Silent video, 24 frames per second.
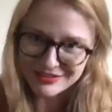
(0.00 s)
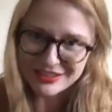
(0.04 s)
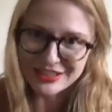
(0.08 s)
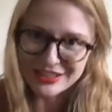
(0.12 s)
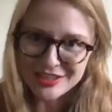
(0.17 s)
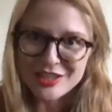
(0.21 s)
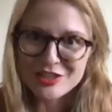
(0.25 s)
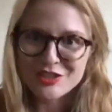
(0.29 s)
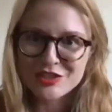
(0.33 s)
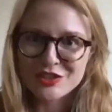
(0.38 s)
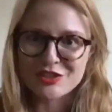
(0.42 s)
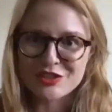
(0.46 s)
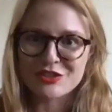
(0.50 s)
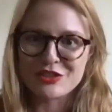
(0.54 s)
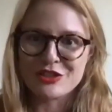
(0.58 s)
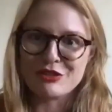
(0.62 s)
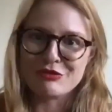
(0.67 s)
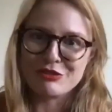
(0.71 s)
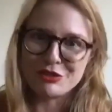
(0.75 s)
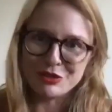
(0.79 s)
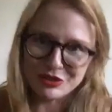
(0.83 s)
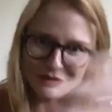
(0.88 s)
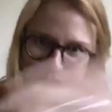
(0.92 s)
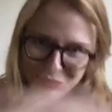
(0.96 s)
touch the stove.
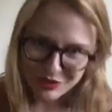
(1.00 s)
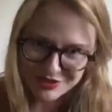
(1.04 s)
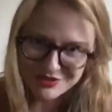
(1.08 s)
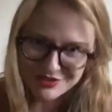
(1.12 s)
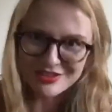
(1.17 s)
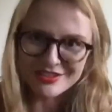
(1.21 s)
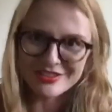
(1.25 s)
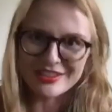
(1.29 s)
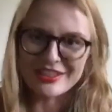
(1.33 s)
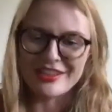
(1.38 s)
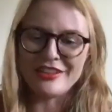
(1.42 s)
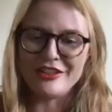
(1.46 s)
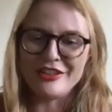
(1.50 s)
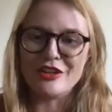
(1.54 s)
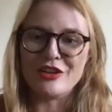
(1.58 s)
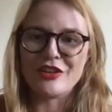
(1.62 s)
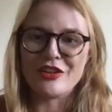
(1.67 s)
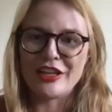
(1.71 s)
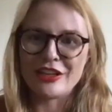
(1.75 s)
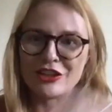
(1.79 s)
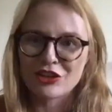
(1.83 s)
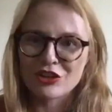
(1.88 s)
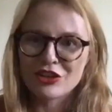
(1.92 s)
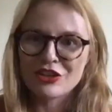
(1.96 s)
And we say, you know,
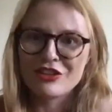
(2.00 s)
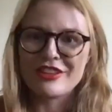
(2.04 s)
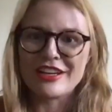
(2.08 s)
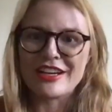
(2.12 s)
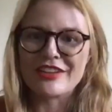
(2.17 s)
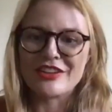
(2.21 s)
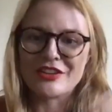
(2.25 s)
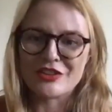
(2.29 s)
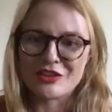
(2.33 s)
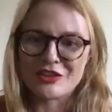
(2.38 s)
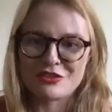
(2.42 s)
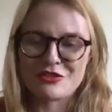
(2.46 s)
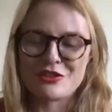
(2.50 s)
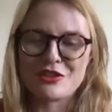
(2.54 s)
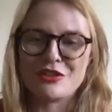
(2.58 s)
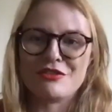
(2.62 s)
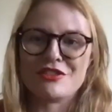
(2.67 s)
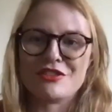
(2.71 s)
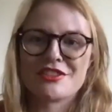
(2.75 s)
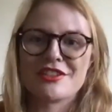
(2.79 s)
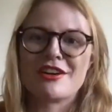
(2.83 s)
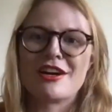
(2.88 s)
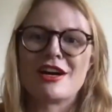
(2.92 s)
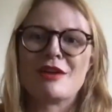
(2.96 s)
they learn that the stove
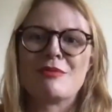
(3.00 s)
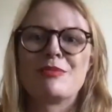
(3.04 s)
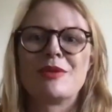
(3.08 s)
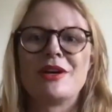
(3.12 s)
is hot,